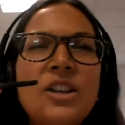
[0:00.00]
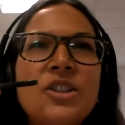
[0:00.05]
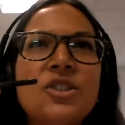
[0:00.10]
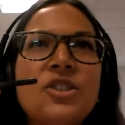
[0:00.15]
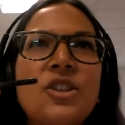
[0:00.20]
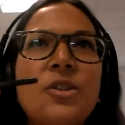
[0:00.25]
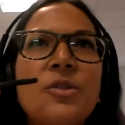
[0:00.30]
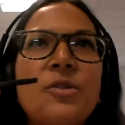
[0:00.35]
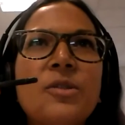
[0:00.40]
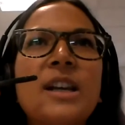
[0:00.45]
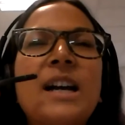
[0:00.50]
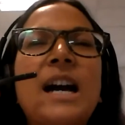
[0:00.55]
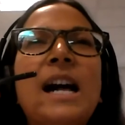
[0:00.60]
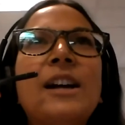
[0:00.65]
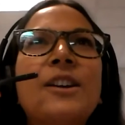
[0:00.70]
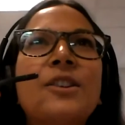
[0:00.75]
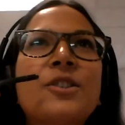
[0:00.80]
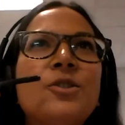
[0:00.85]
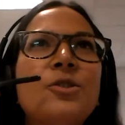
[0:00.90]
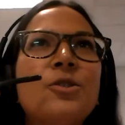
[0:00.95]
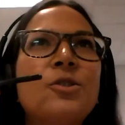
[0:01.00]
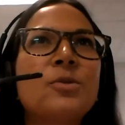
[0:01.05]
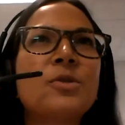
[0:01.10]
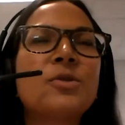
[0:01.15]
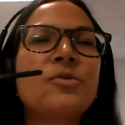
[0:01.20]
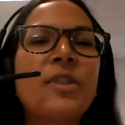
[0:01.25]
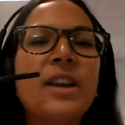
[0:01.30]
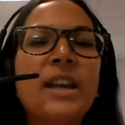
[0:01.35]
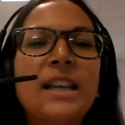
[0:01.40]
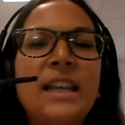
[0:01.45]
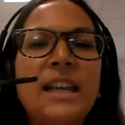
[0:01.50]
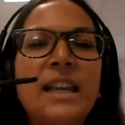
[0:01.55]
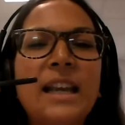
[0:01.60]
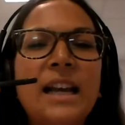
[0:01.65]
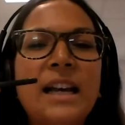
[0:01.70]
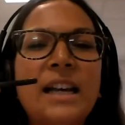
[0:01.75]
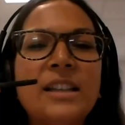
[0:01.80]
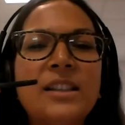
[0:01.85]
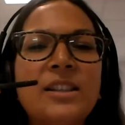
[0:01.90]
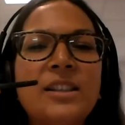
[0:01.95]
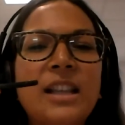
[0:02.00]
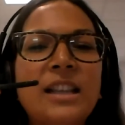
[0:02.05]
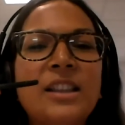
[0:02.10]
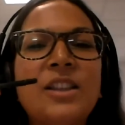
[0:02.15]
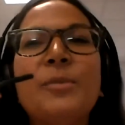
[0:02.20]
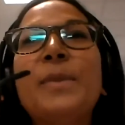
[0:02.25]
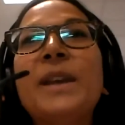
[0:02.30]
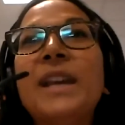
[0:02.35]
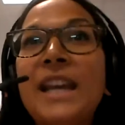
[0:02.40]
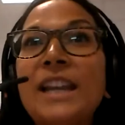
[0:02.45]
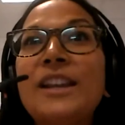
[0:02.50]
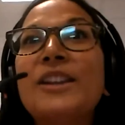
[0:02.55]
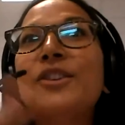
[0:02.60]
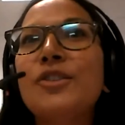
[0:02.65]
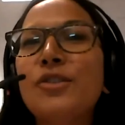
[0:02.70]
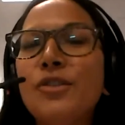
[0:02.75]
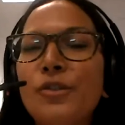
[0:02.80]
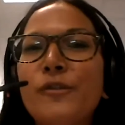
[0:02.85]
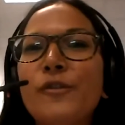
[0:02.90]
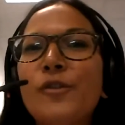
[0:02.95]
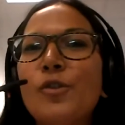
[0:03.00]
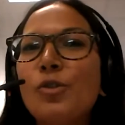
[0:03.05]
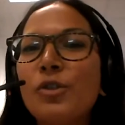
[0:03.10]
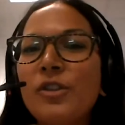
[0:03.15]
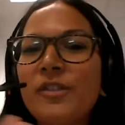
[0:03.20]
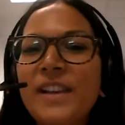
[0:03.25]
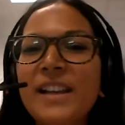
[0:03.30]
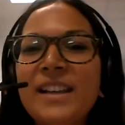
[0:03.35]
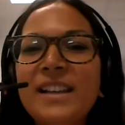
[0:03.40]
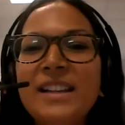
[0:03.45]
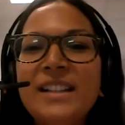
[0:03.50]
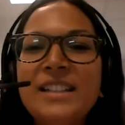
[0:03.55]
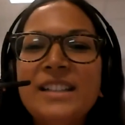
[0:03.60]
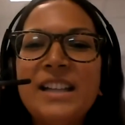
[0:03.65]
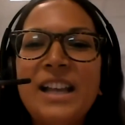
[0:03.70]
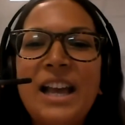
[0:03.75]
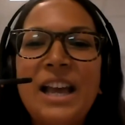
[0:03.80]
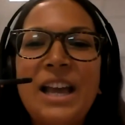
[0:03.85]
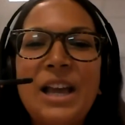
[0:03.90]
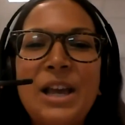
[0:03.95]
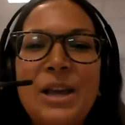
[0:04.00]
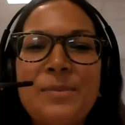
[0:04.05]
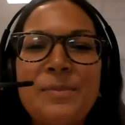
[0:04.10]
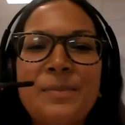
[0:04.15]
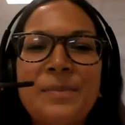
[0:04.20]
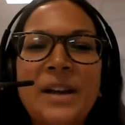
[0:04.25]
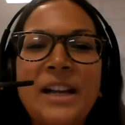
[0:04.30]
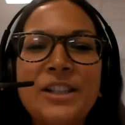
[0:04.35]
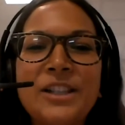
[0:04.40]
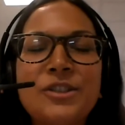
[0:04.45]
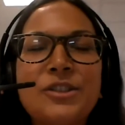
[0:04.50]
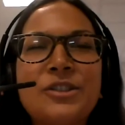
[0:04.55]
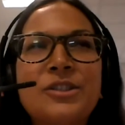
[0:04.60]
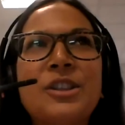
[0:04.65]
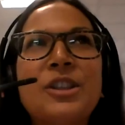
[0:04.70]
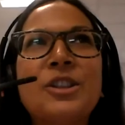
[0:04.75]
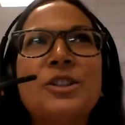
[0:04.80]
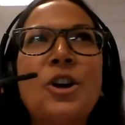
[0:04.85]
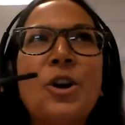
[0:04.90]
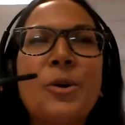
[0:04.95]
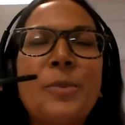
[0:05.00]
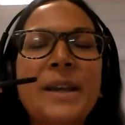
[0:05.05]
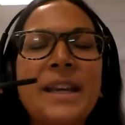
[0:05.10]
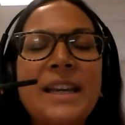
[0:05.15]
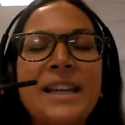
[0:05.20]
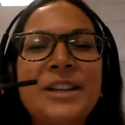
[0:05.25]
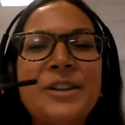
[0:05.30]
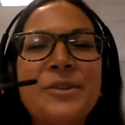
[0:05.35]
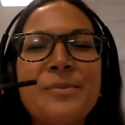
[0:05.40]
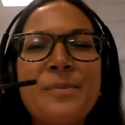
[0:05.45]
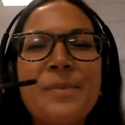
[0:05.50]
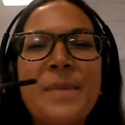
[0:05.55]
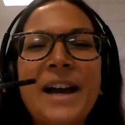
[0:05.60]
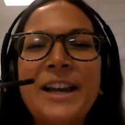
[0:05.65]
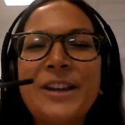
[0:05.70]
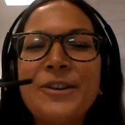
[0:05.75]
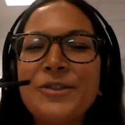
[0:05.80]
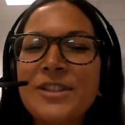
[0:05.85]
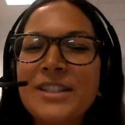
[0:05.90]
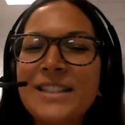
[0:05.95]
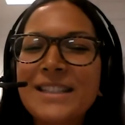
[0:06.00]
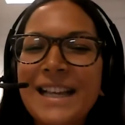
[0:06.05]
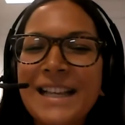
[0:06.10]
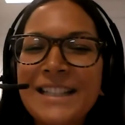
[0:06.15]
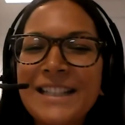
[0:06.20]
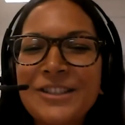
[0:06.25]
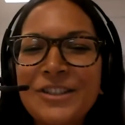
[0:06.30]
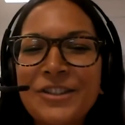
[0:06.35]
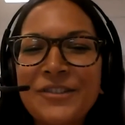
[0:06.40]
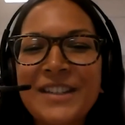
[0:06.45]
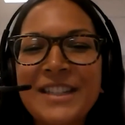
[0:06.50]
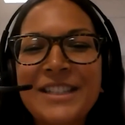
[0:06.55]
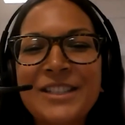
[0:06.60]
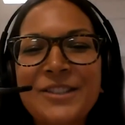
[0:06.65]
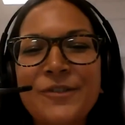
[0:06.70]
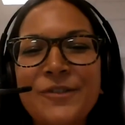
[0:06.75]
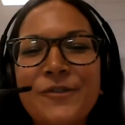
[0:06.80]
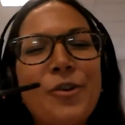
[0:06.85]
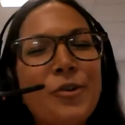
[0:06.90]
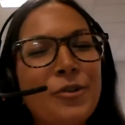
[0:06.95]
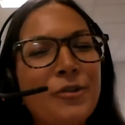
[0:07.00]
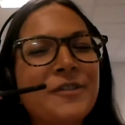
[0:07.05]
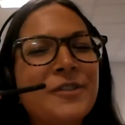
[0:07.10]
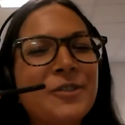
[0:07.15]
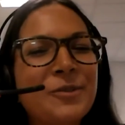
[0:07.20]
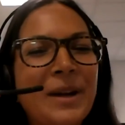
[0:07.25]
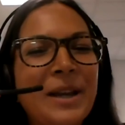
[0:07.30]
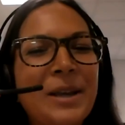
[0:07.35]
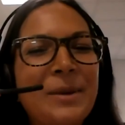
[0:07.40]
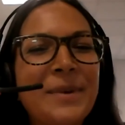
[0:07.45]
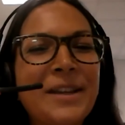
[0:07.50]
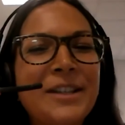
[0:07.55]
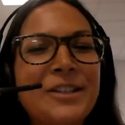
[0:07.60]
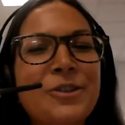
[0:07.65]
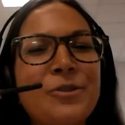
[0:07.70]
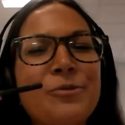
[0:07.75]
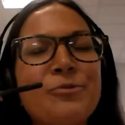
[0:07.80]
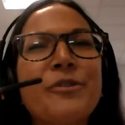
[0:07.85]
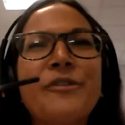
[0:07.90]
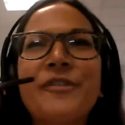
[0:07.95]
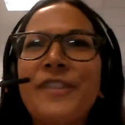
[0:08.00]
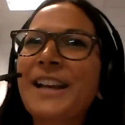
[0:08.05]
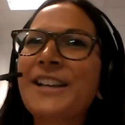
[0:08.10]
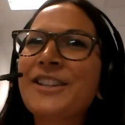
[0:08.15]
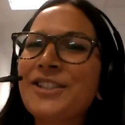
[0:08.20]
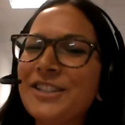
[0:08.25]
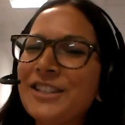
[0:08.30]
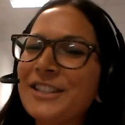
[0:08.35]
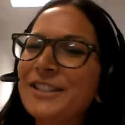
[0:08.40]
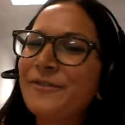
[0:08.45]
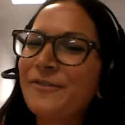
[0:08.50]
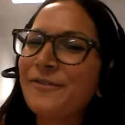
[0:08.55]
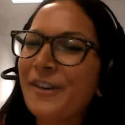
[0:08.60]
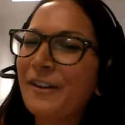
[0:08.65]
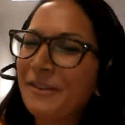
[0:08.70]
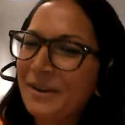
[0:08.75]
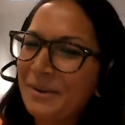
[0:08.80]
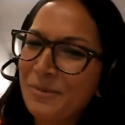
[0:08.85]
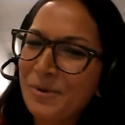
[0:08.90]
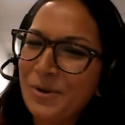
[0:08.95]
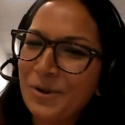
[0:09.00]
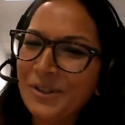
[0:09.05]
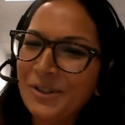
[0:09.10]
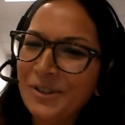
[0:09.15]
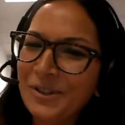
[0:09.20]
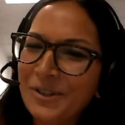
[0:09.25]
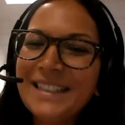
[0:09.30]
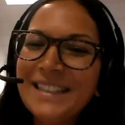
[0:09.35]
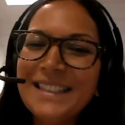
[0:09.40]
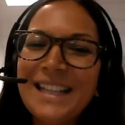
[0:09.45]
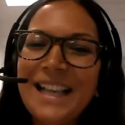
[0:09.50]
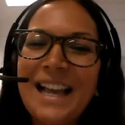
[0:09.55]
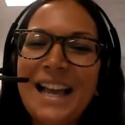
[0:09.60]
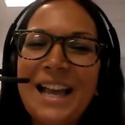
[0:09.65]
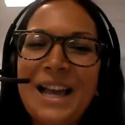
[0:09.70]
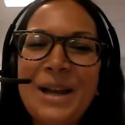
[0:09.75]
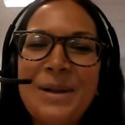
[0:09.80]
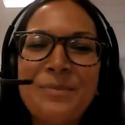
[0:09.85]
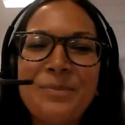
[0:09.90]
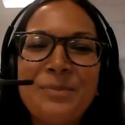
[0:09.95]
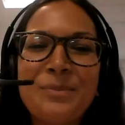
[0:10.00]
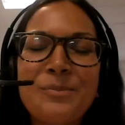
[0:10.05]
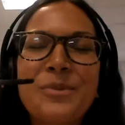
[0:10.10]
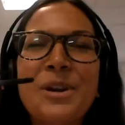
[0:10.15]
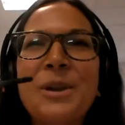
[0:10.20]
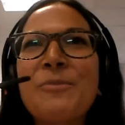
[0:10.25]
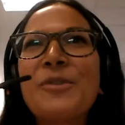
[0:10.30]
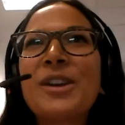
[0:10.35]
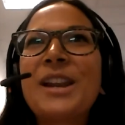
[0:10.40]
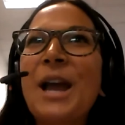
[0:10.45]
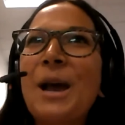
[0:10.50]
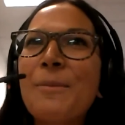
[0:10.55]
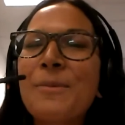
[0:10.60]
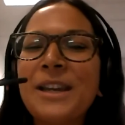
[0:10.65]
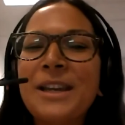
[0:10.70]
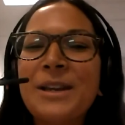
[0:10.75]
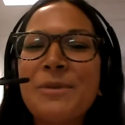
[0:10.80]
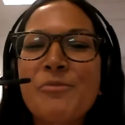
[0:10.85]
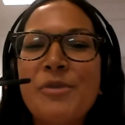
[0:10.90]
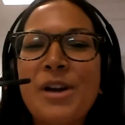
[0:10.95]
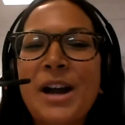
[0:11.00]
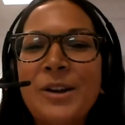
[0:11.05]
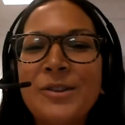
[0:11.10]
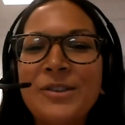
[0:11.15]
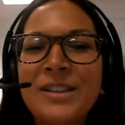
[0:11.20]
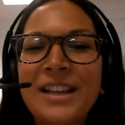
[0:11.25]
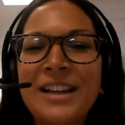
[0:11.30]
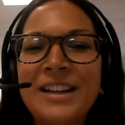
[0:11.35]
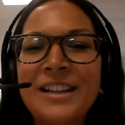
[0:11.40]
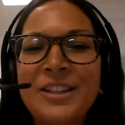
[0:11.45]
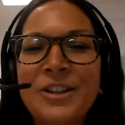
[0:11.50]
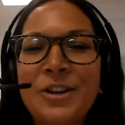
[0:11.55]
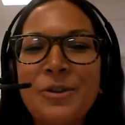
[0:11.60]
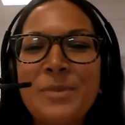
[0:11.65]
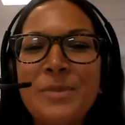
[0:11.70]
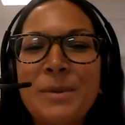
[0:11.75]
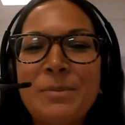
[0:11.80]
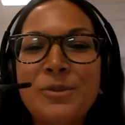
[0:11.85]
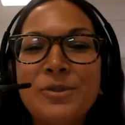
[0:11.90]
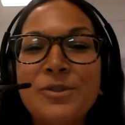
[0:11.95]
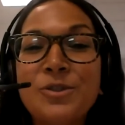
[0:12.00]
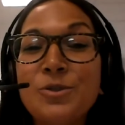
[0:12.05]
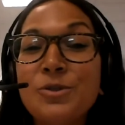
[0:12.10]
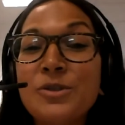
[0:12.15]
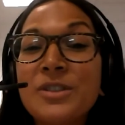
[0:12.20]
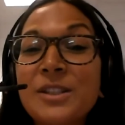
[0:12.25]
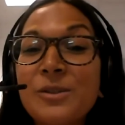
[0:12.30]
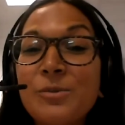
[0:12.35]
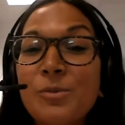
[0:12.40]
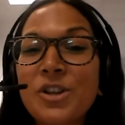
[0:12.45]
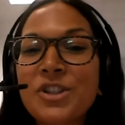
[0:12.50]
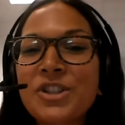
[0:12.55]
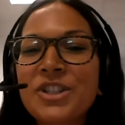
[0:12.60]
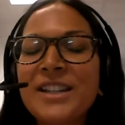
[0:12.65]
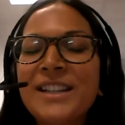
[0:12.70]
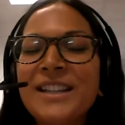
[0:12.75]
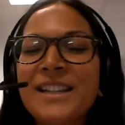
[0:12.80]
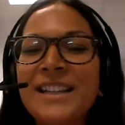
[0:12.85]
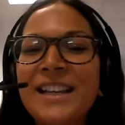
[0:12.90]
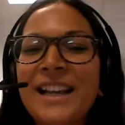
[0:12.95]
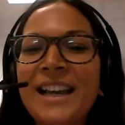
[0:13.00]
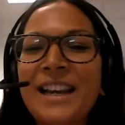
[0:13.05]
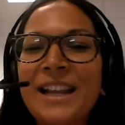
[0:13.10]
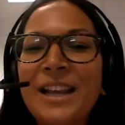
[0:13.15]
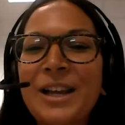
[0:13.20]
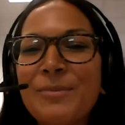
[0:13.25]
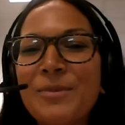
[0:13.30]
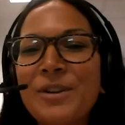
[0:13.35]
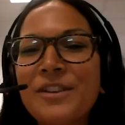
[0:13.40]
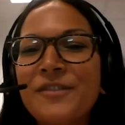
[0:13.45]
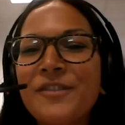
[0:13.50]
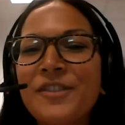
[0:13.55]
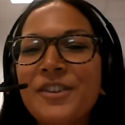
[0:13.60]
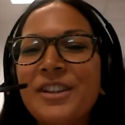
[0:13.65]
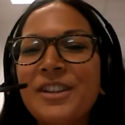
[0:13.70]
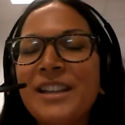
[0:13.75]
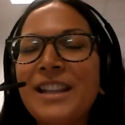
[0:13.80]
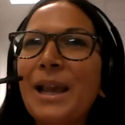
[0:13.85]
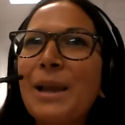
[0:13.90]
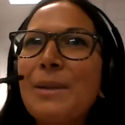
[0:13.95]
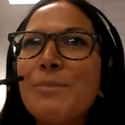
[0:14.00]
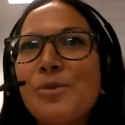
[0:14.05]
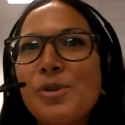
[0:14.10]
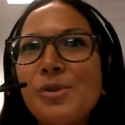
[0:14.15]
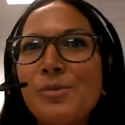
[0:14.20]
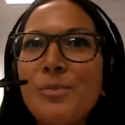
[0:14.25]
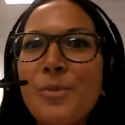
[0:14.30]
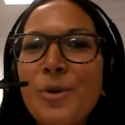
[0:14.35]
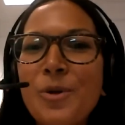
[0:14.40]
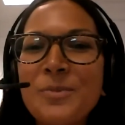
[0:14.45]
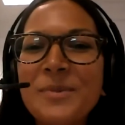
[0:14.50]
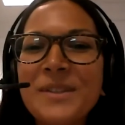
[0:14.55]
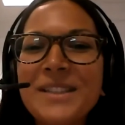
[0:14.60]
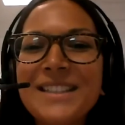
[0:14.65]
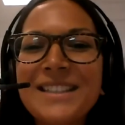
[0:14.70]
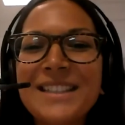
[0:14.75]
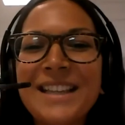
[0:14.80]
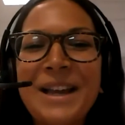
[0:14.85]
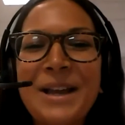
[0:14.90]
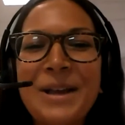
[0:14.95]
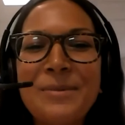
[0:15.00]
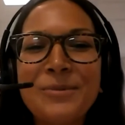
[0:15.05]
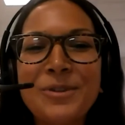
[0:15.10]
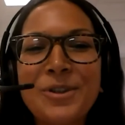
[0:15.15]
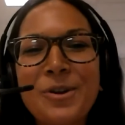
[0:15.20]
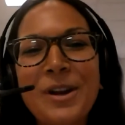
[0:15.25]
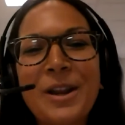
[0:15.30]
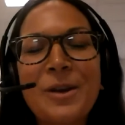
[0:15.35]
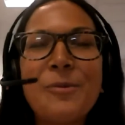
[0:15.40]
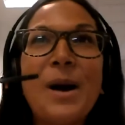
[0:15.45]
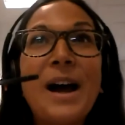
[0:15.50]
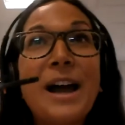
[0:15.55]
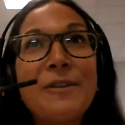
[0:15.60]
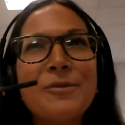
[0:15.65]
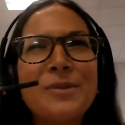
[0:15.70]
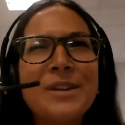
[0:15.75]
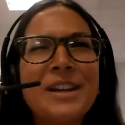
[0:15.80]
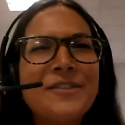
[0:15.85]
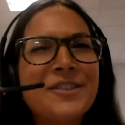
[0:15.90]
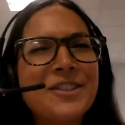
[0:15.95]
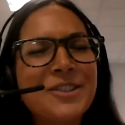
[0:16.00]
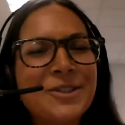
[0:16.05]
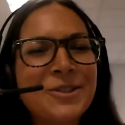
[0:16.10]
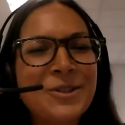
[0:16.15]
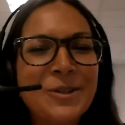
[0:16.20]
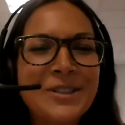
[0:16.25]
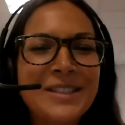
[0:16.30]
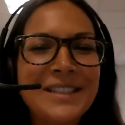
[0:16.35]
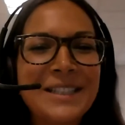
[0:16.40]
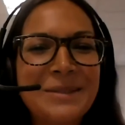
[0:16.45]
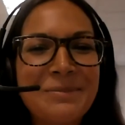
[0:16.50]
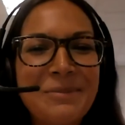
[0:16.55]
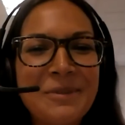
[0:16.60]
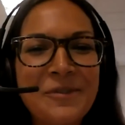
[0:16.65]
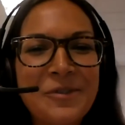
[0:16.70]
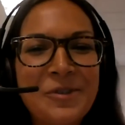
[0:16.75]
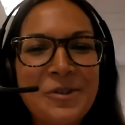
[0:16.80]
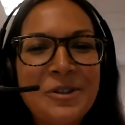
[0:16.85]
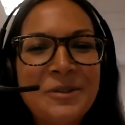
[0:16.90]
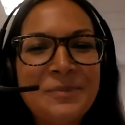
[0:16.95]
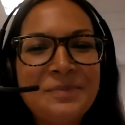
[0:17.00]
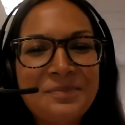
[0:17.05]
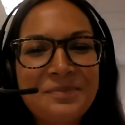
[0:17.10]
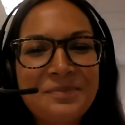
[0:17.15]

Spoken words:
So the CALC talk was really the beginning of all of it, and the topic, in my understanding of it, has evolved quite a bit, so reflection is very important, but I'm really happy and proud that, you know, people do still watch it and get like a bit of a light bulb moment, you know, like, why have we never discussed this before?